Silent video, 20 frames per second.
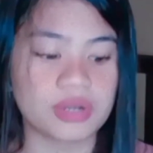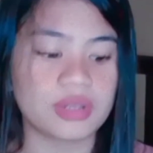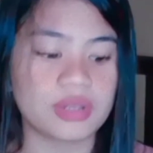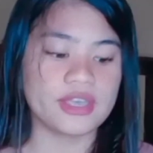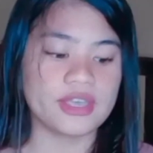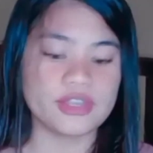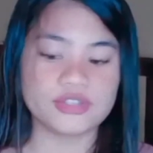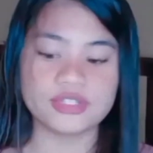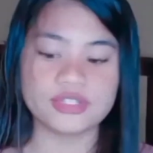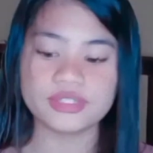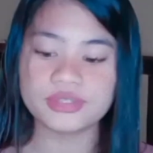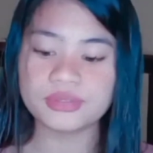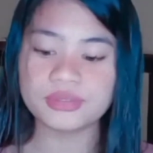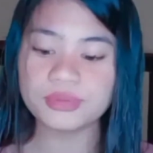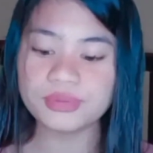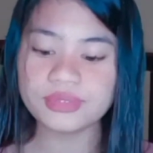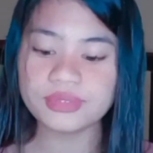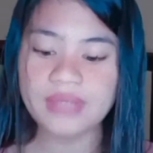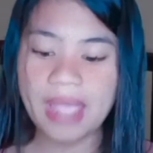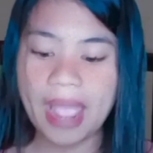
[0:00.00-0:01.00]
She
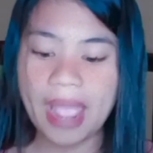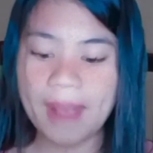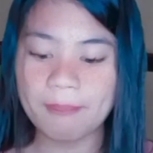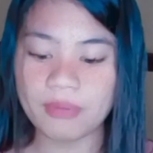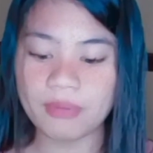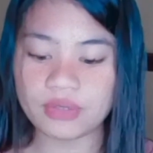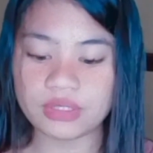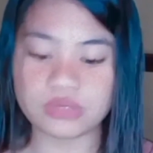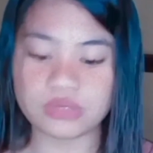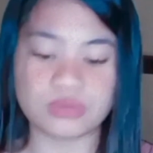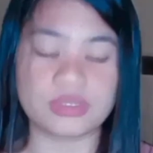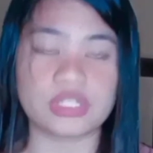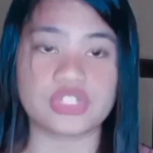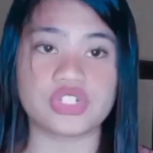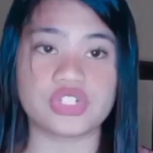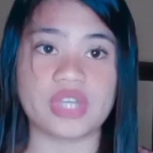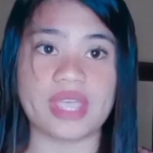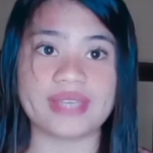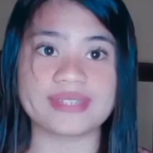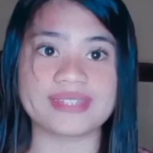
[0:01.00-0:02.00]
threw the apple into the
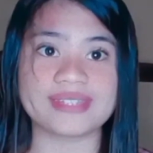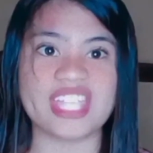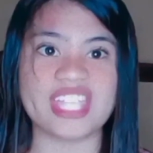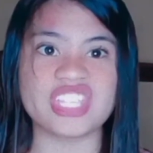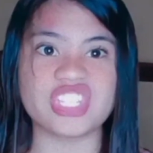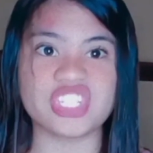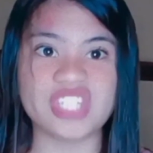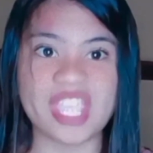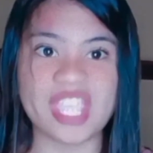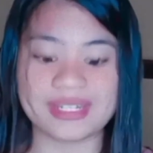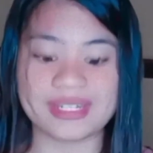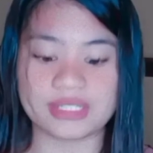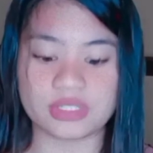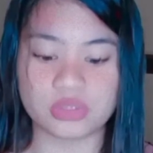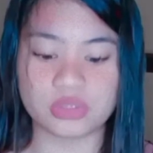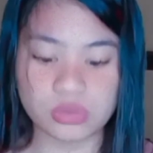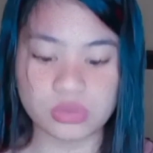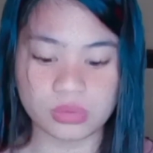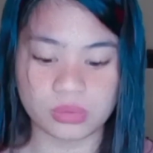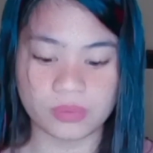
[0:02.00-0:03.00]
chest and shut it
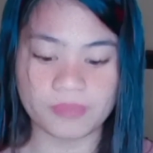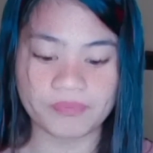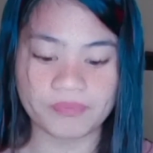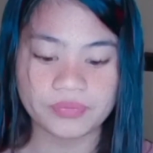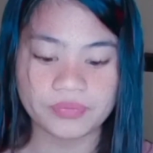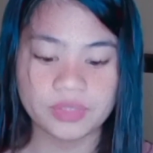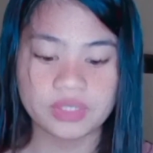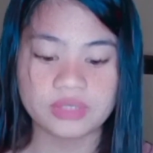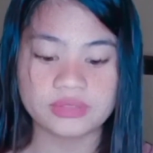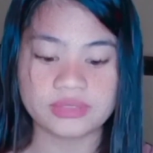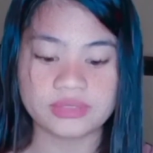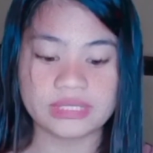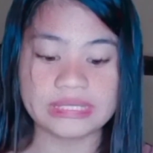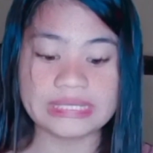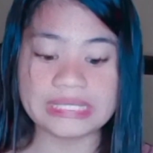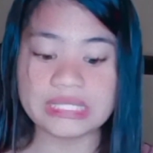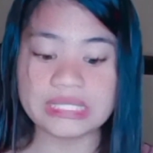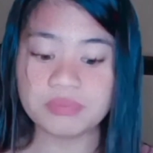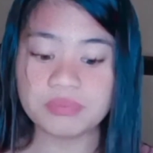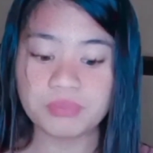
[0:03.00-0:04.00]
too. The
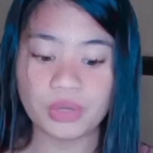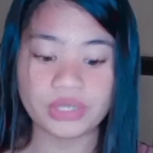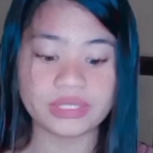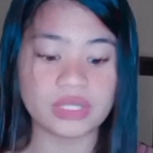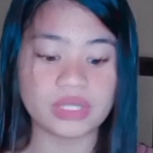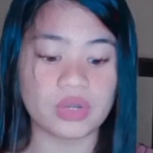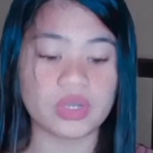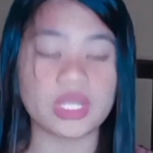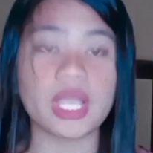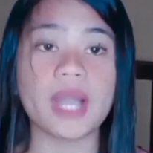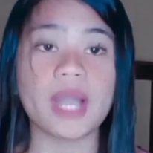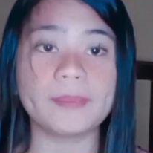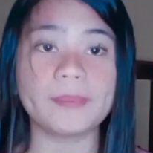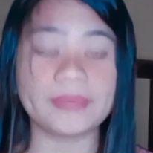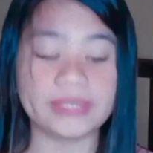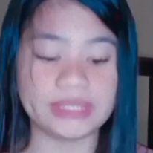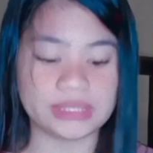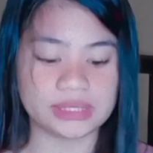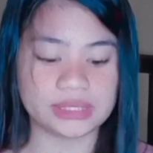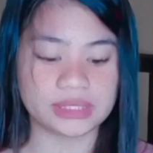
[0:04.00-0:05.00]
little boy now came
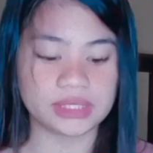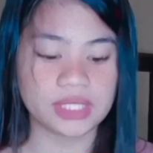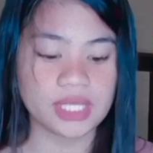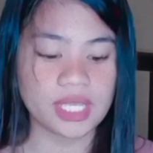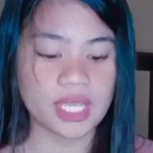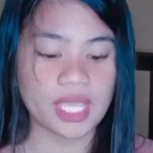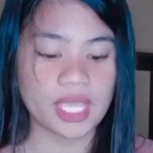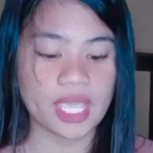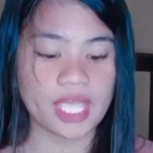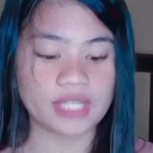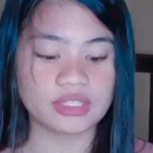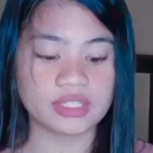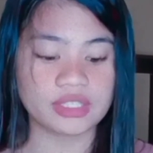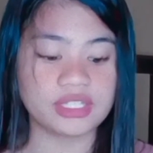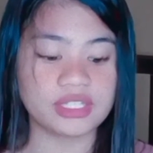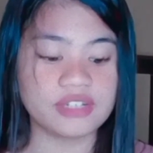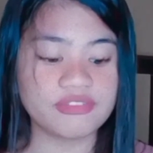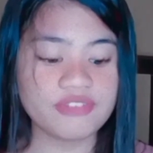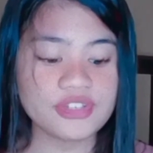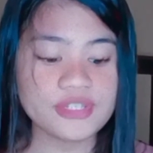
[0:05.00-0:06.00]
in, and the
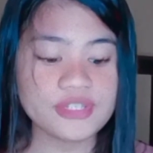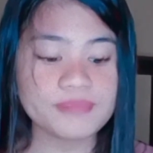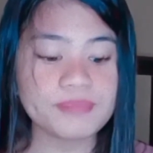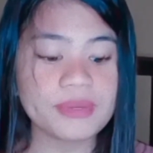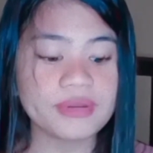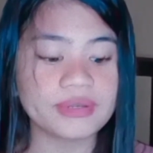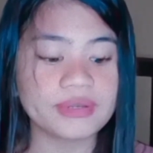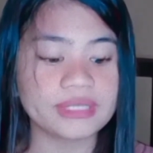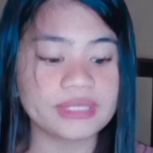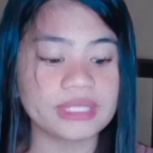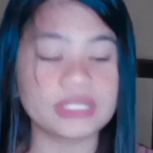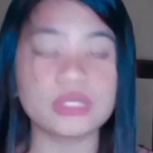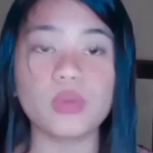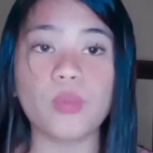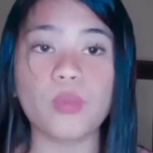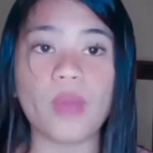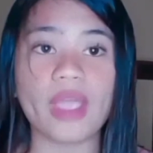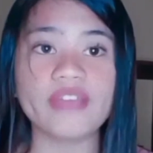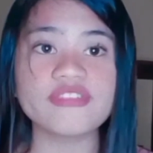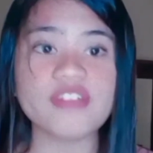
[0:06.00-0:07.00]
evil spirit in the
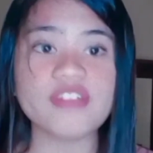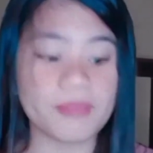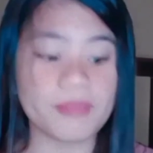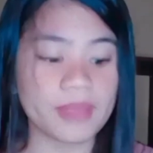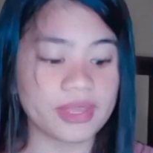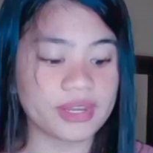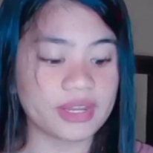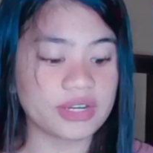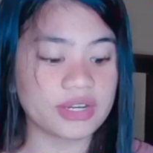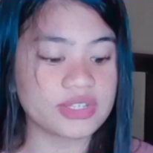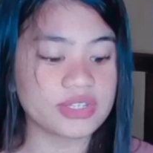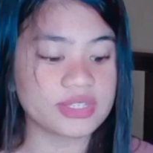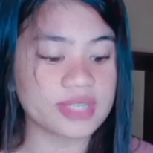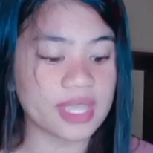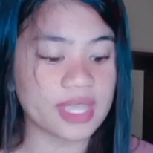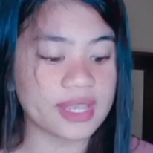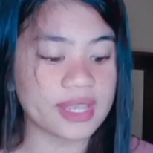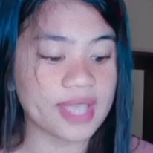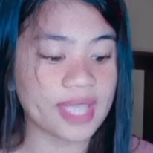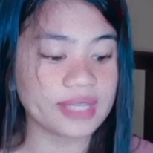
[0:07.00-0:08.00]
wife made her say
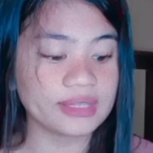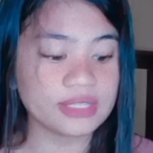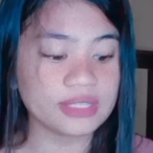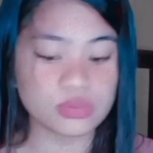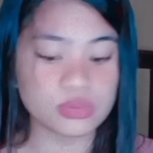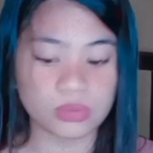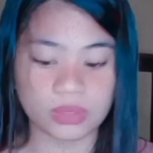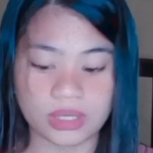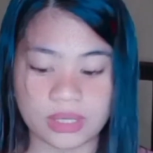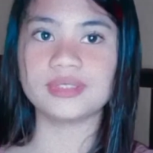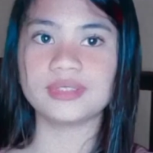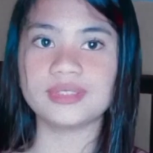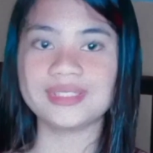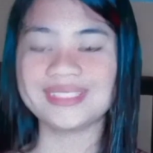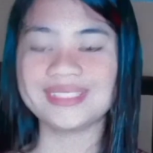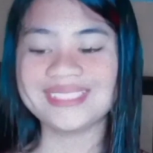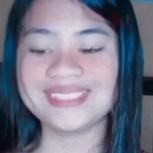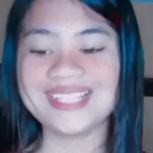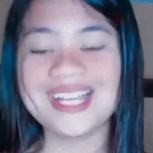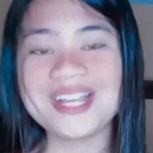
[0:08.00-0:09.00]
kindly to him,
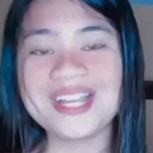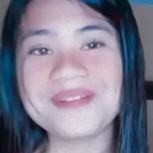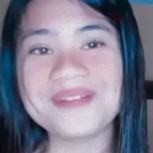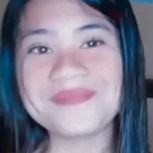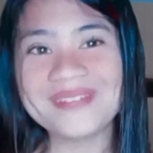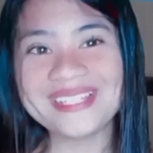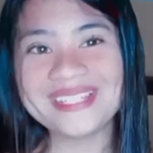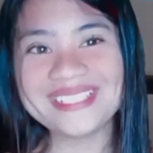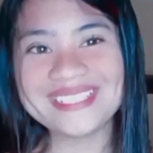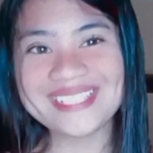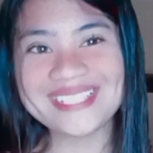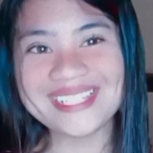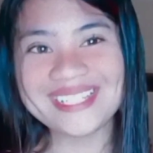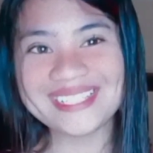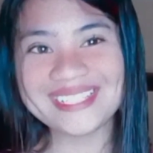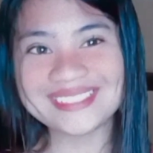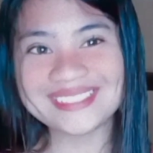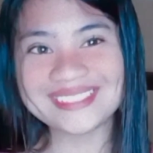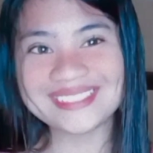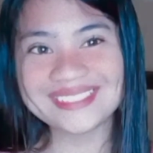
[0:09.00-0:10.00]
"My son,
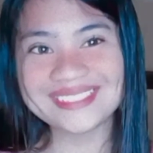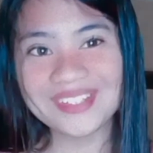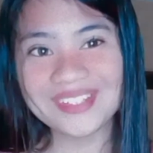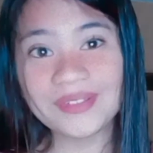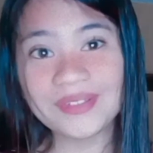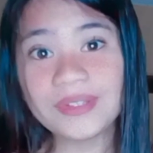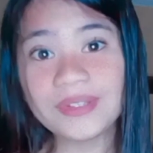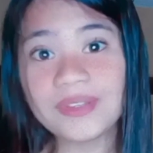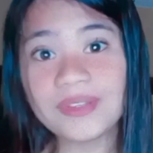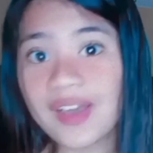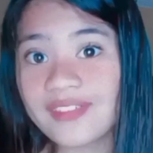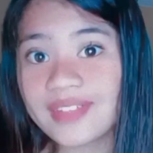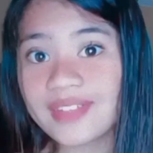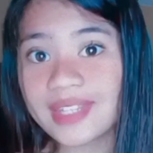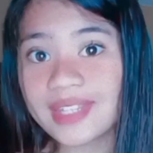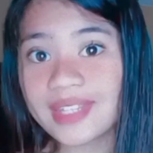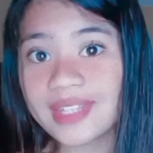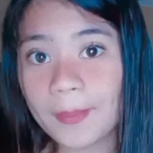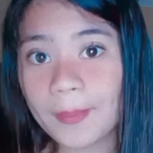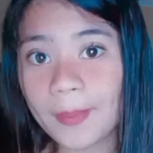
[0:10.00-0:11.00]
will you have an
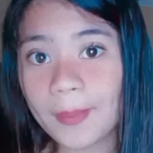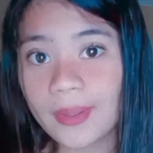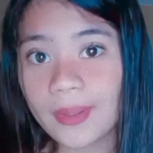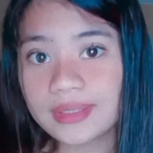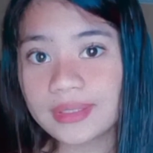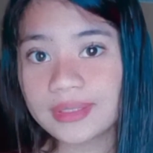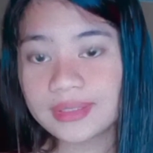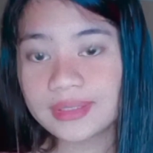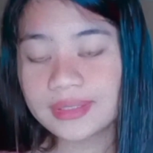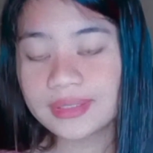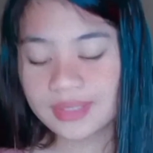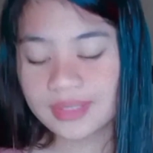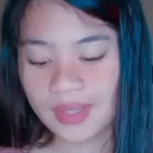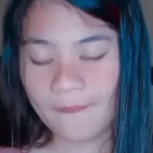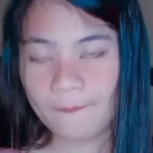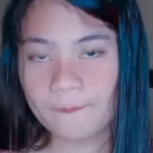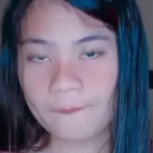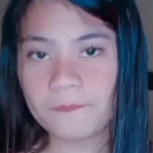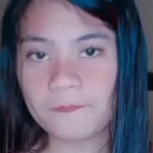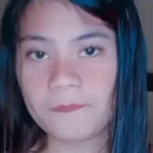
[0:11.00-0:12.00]
apple?"
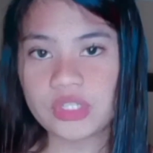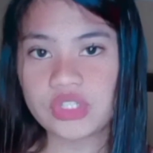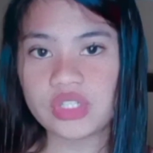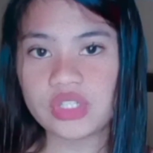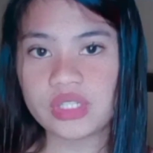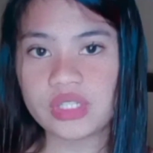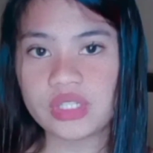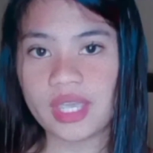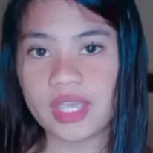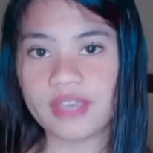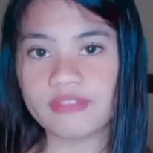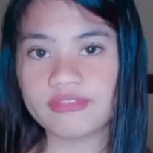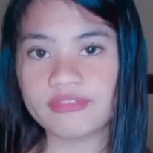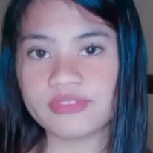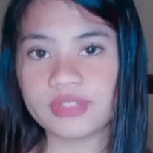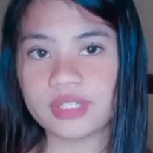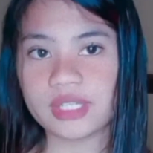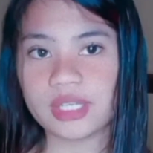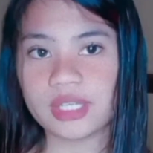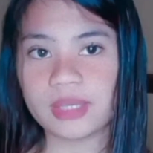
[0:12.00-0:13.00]
But she gave
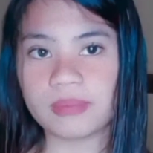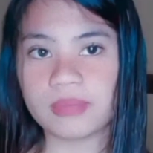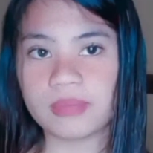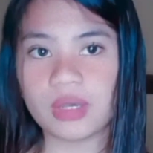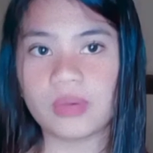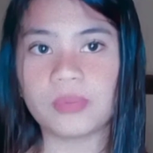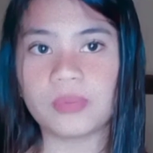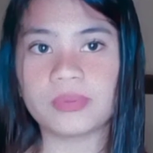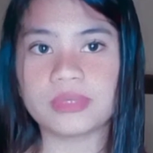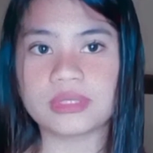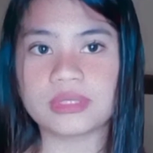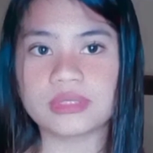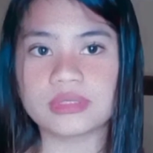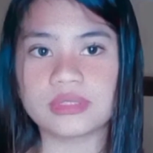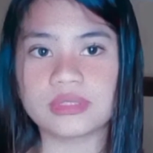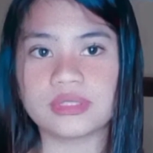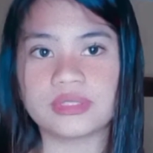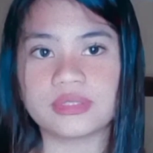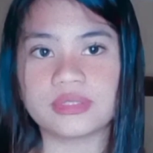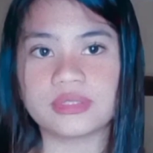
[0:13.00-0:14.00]
him a weak hand.